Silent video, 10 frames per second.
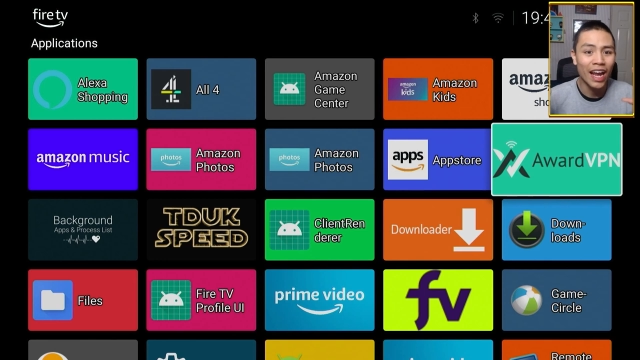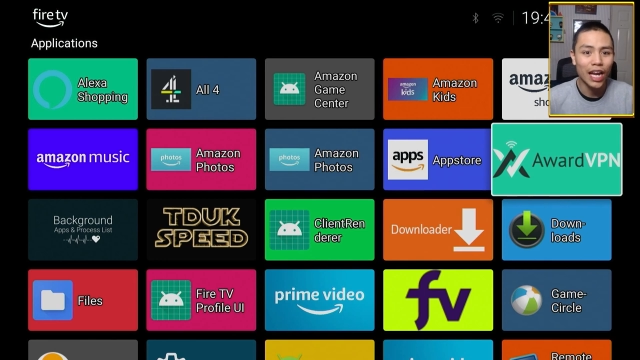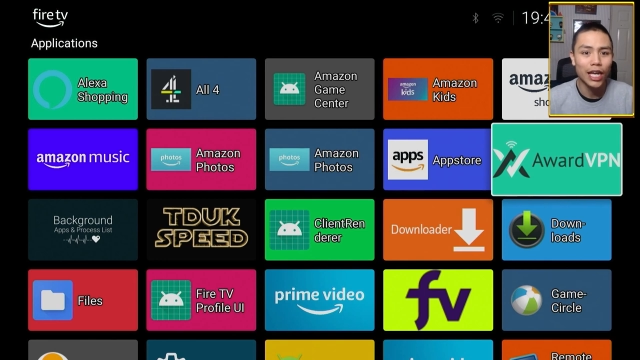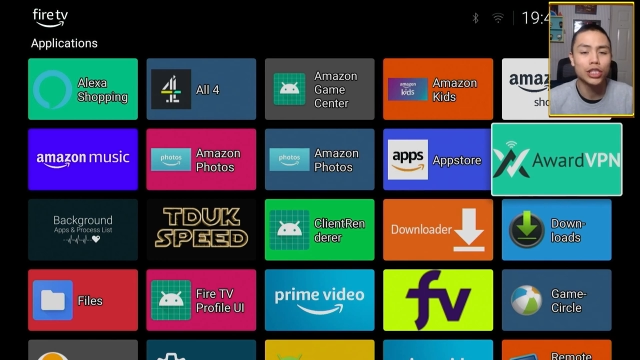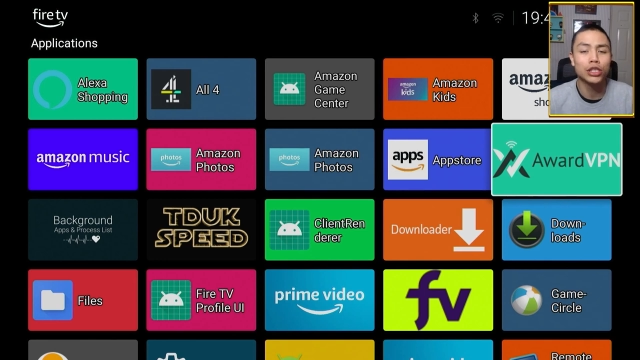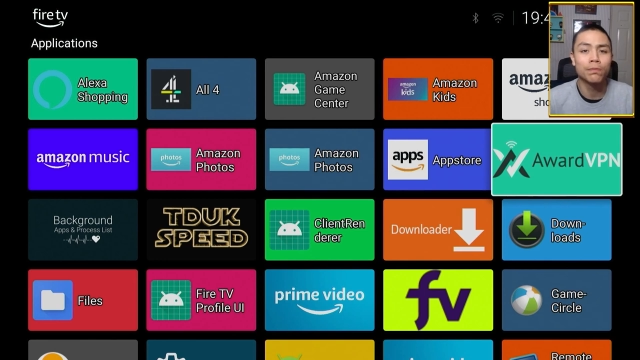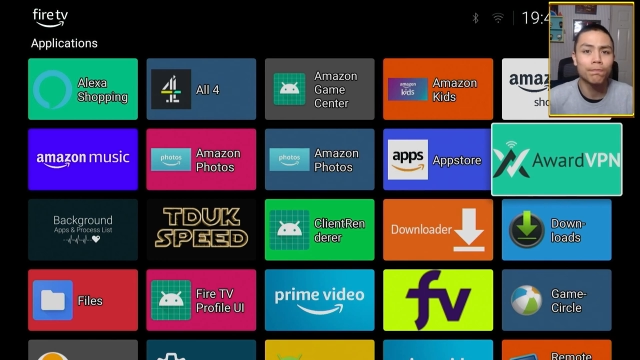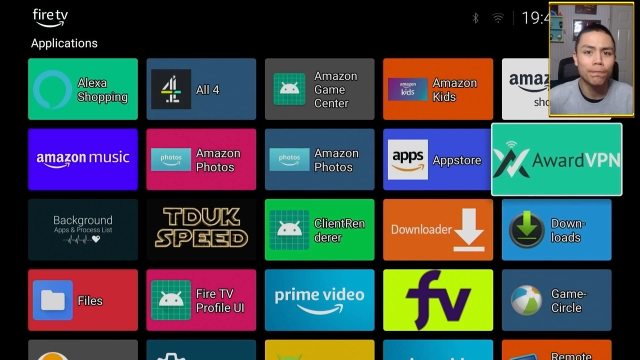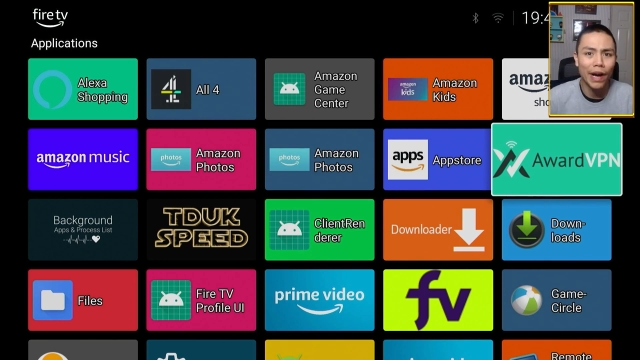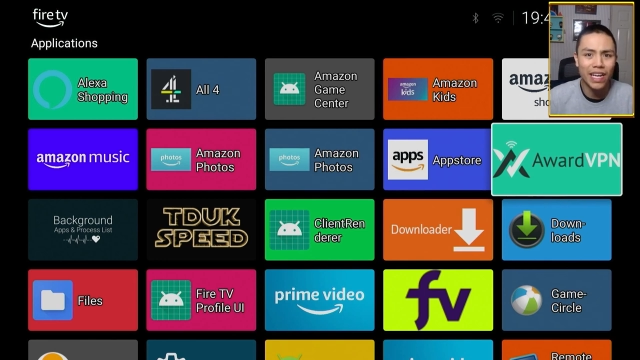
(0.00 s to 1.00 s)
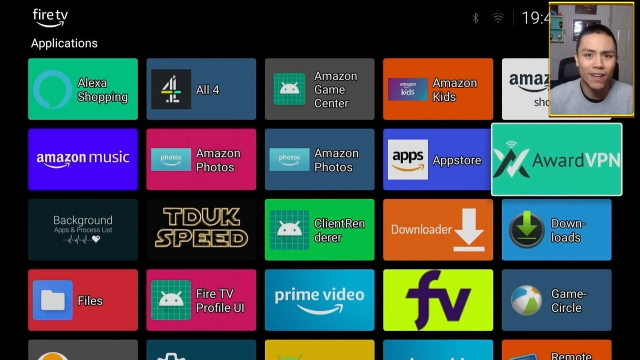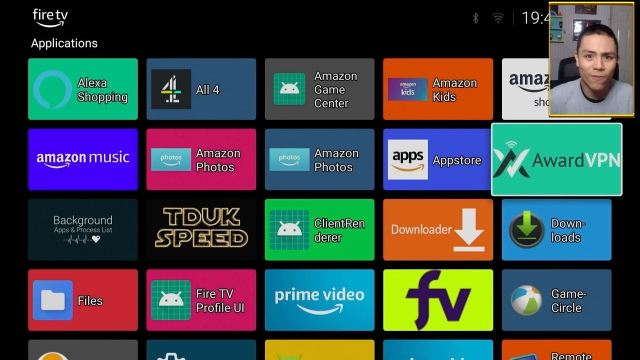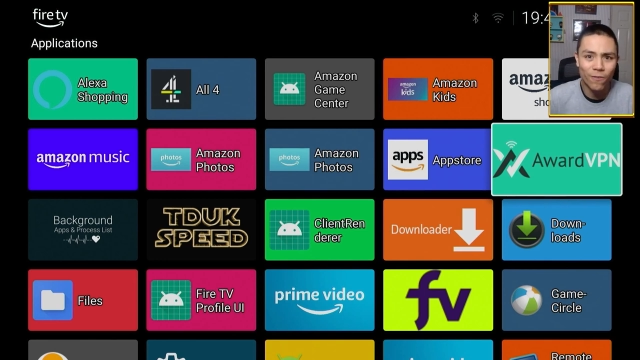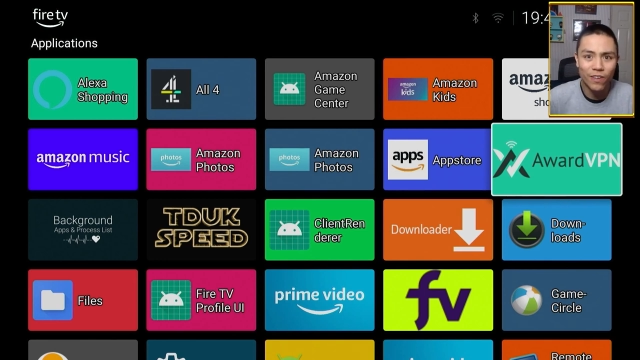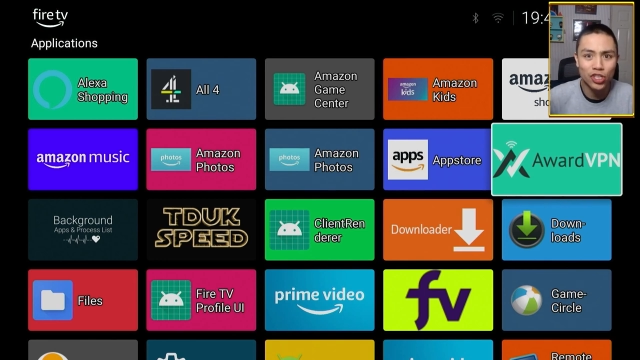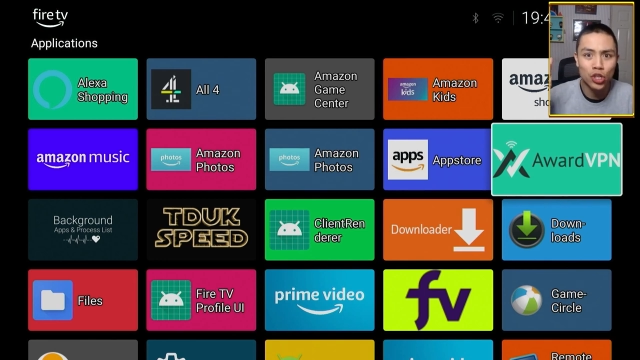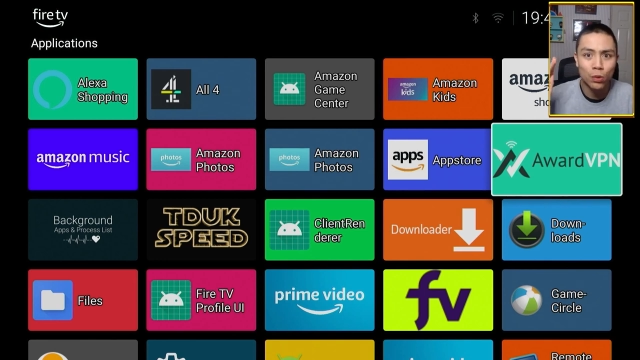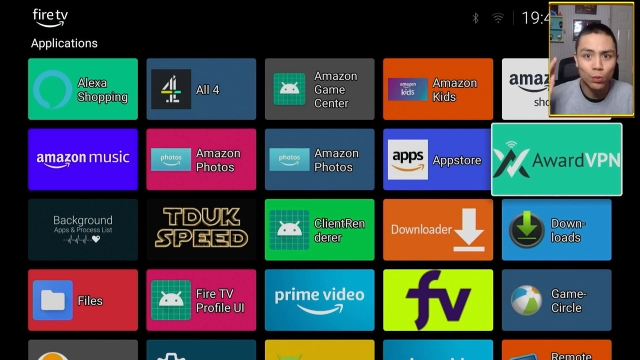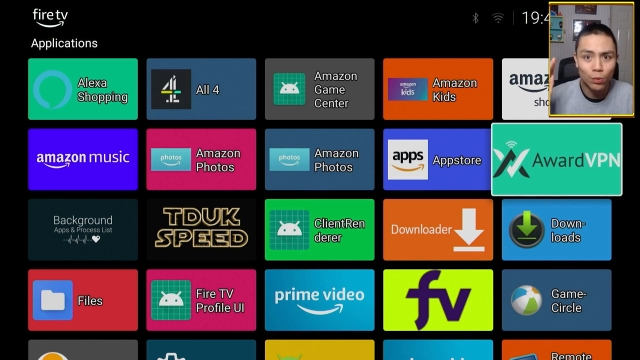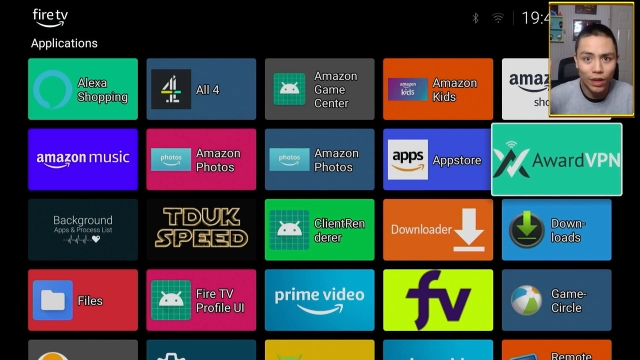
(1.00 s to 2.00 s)
is back for
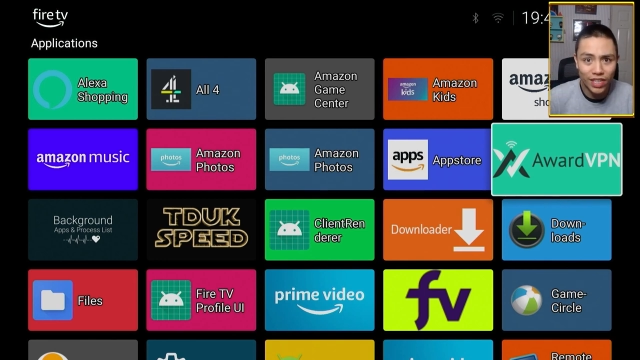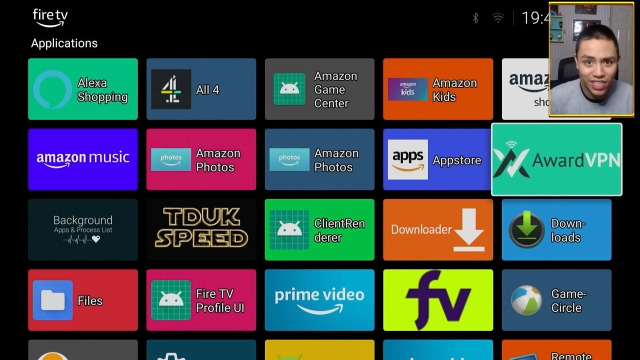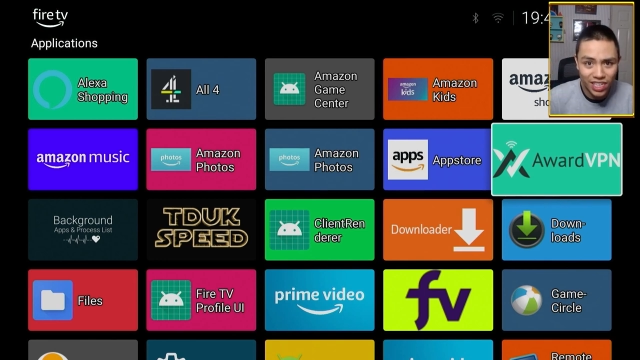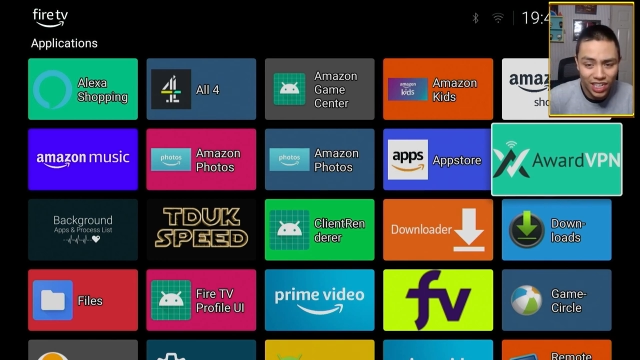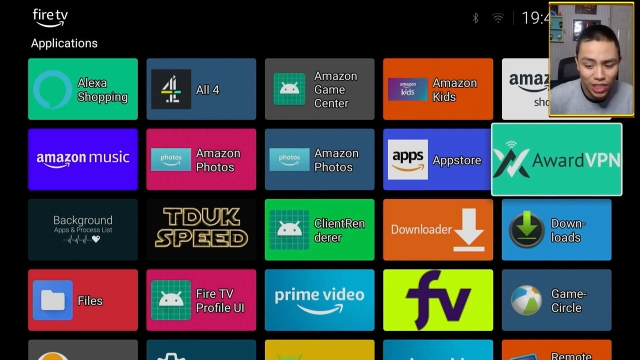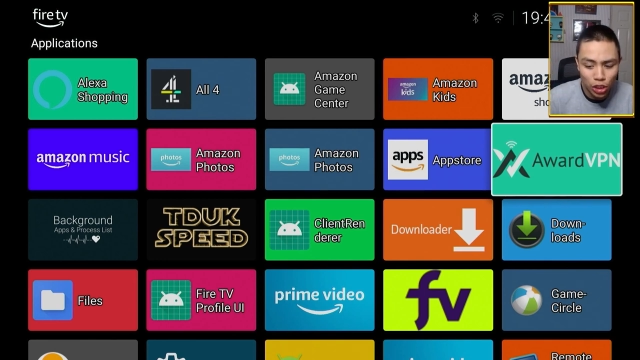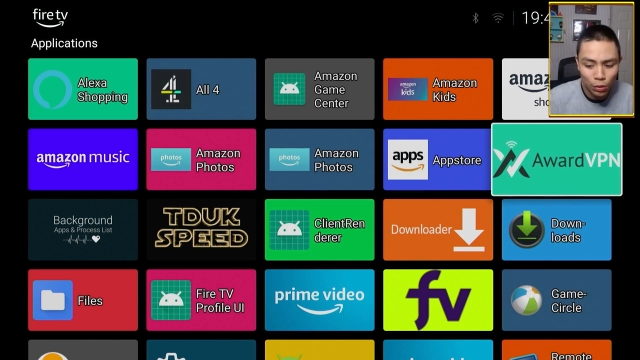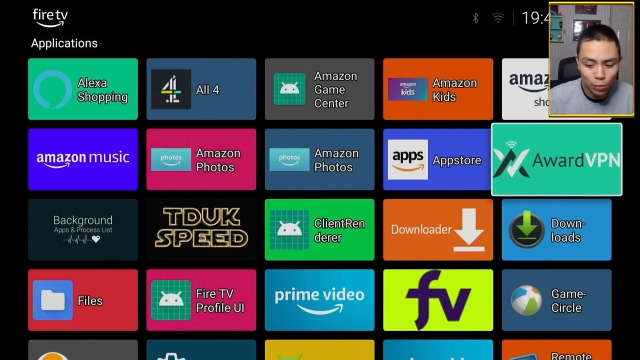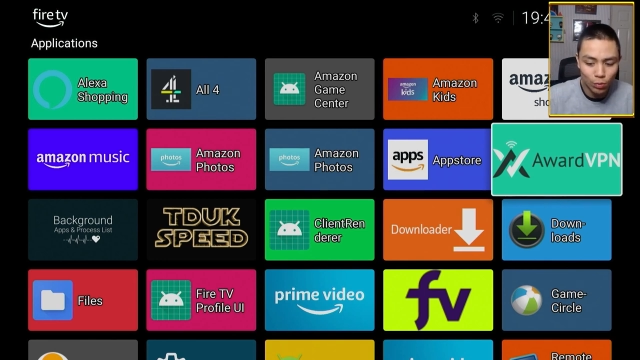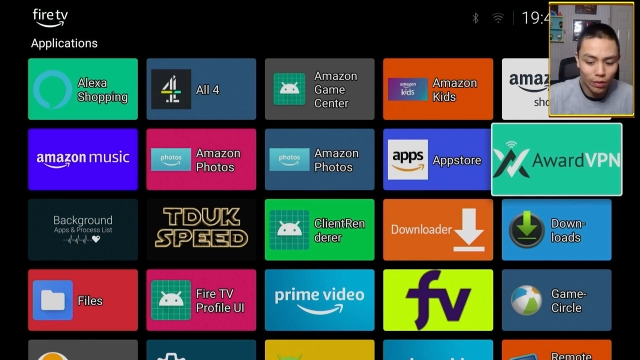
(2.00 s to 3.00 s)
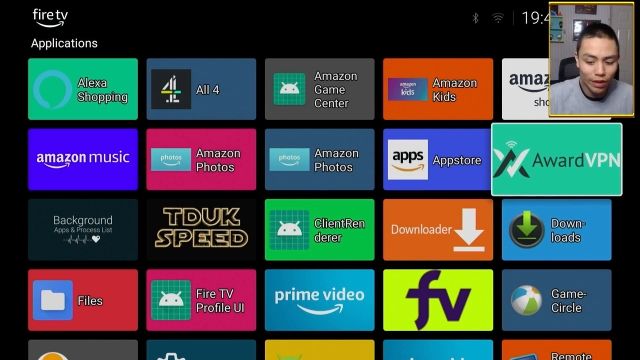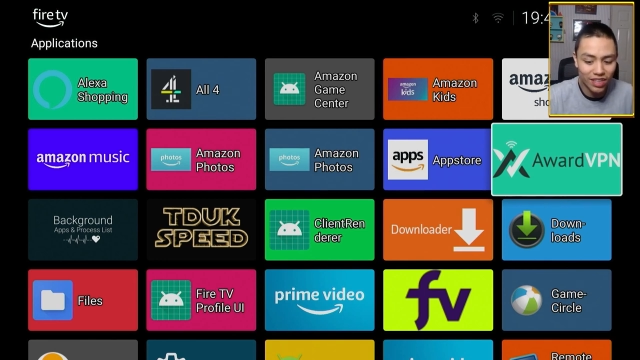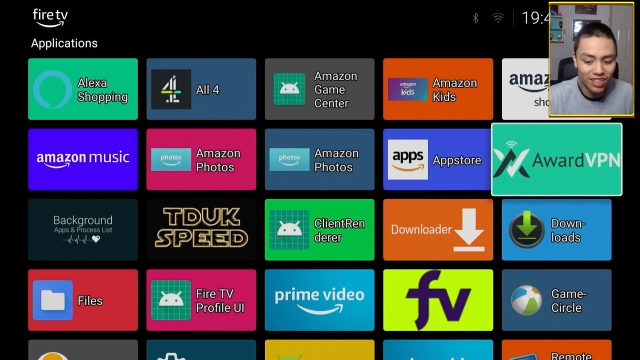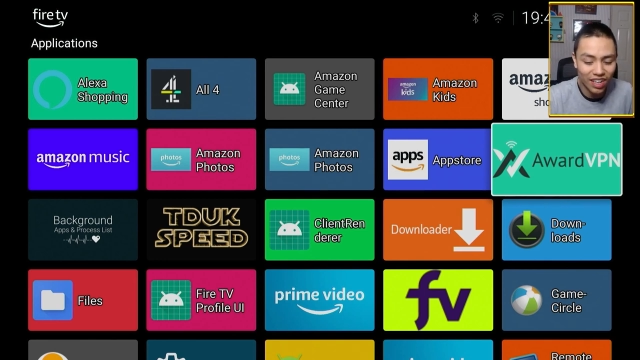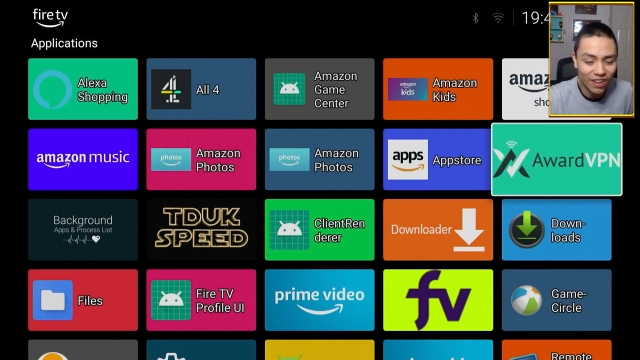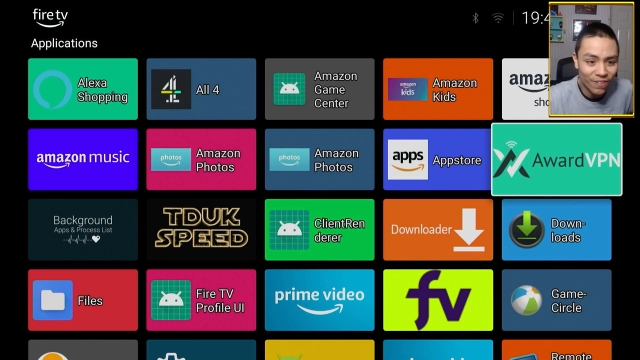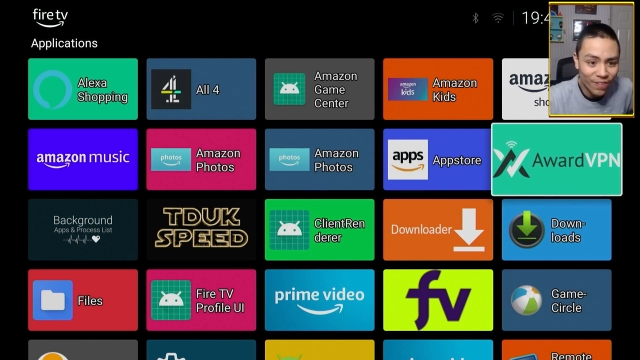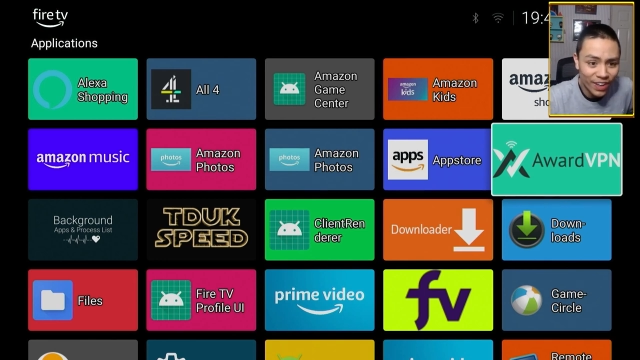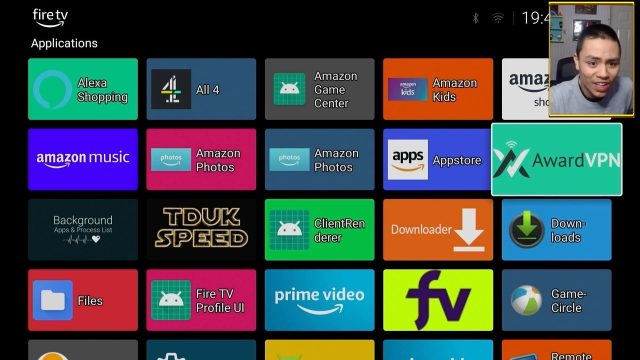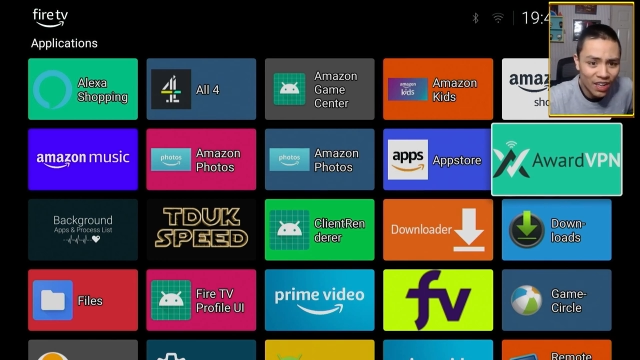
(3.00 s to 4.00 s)

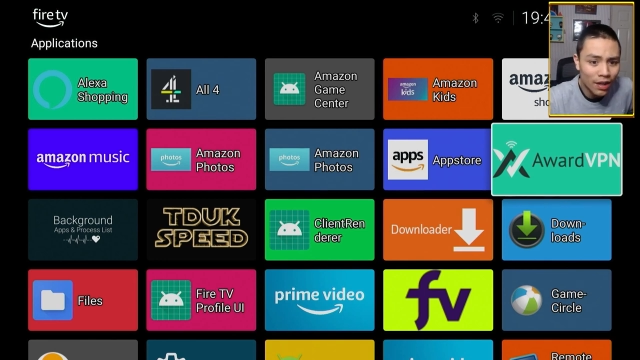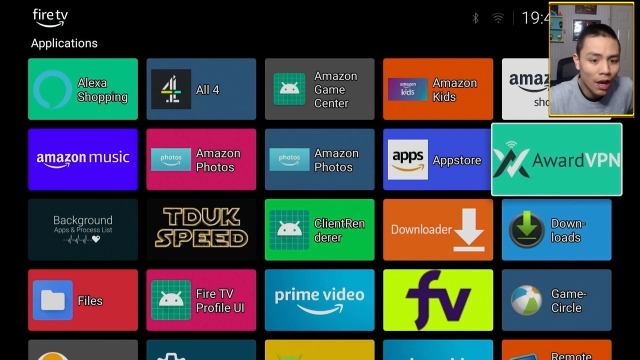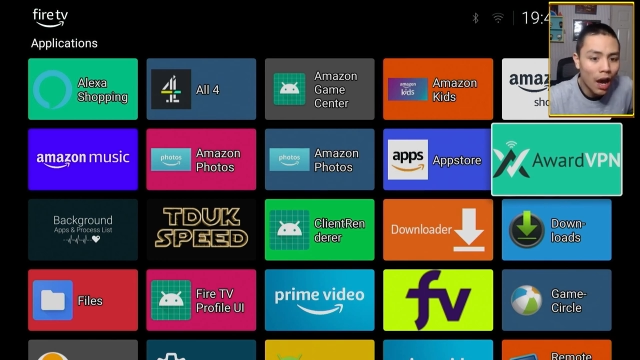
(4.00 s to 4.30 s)
2023.